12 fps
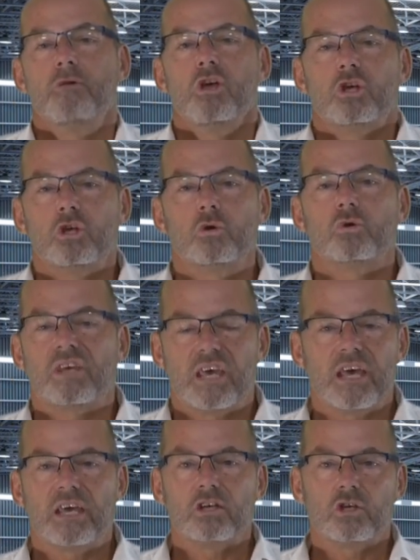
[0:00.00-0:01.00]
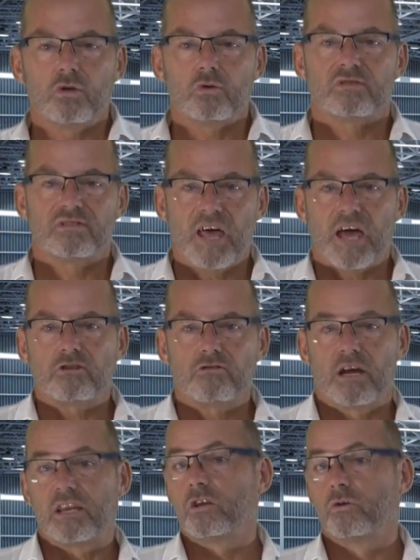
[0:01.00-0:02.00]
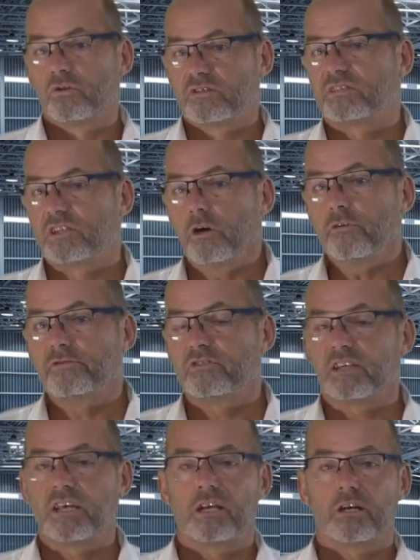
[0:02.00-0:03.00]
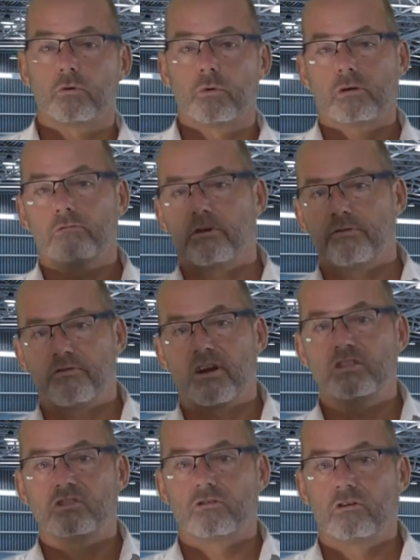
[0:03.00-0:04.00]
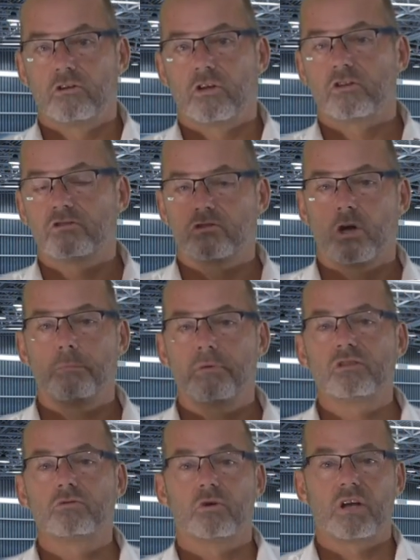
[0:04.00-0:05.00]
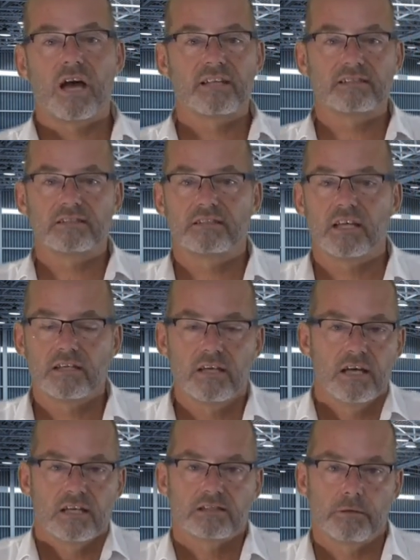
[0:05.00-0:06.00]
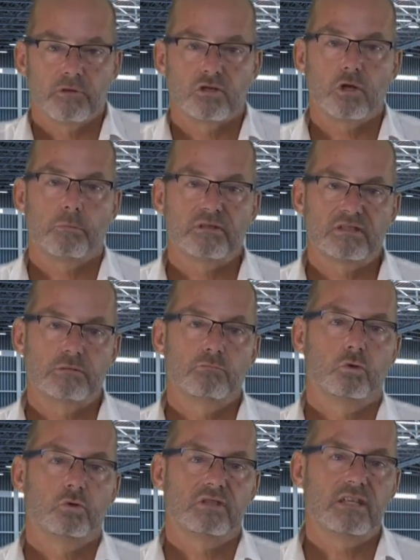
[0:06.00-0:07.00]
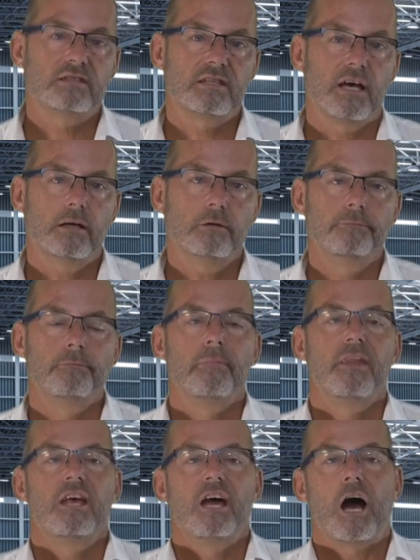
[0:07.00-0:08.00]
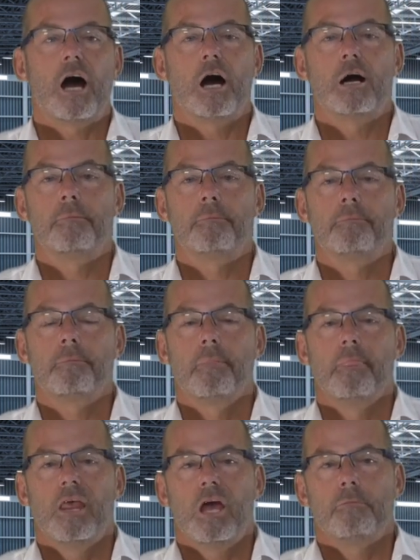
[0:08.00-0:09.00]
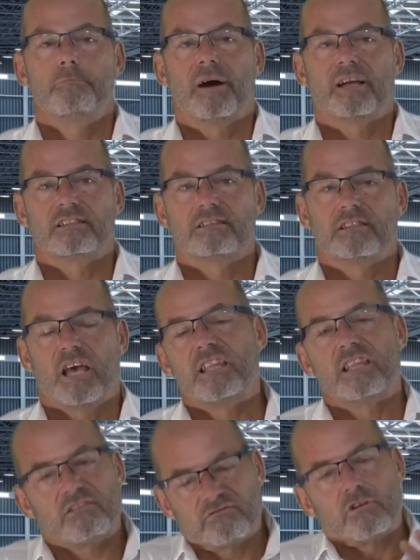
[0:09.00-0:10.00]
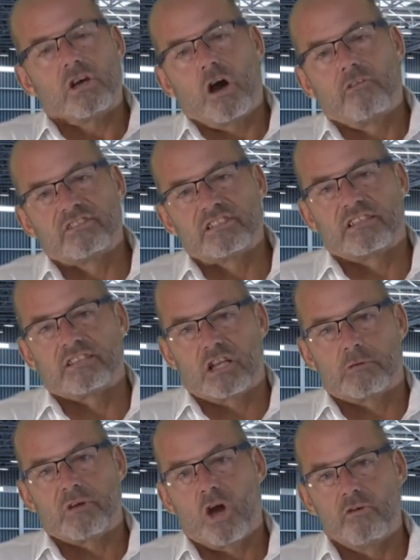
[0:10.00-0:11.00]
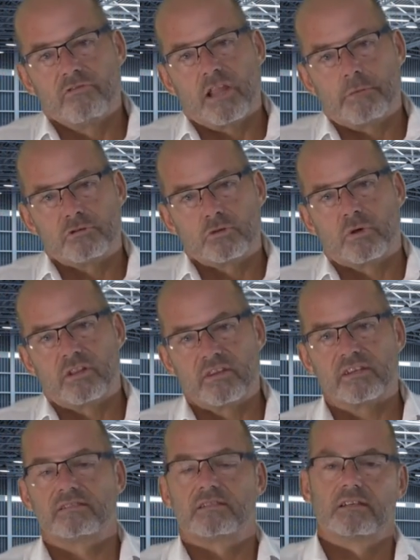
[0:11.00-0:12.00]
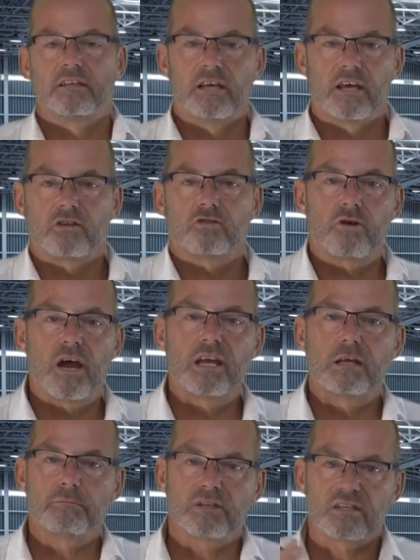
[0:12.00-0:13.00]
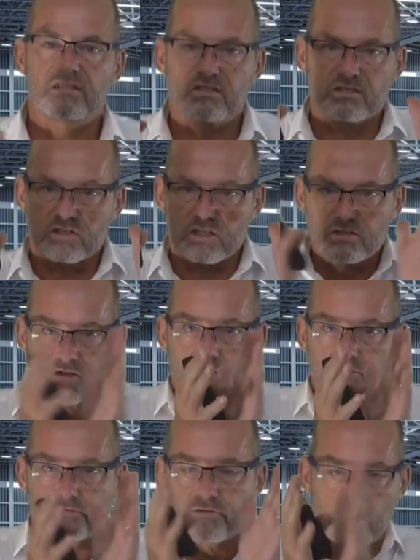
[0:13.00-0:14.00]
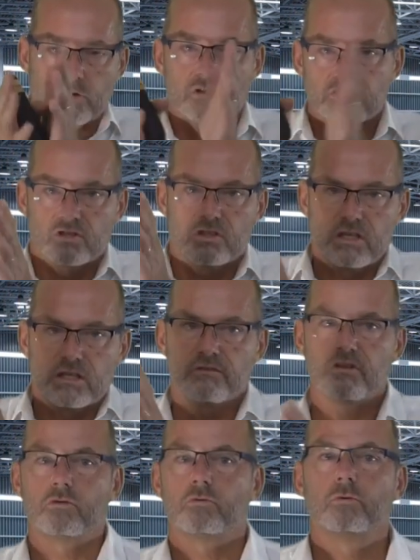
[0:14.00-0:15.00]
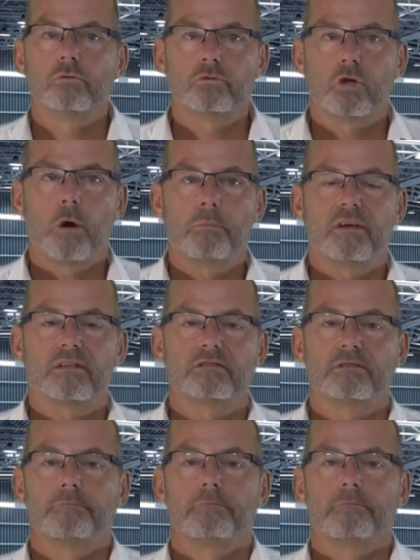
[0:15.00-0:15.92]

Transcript: You can use that training yourself to get a quick refresher on those topics or to understand some of the topics in more detail. Obviously there's going to be overlap between this and the other training, but this is just sort of focused on individual topics.